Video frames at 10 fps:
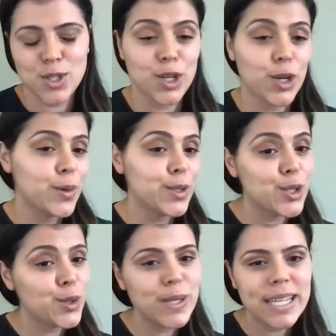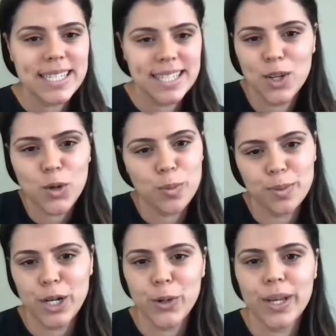who are two leading
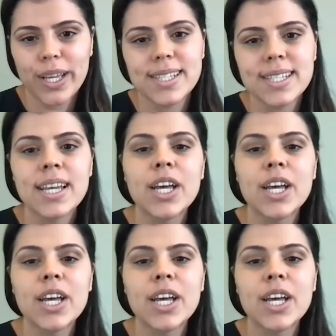corporate lawyers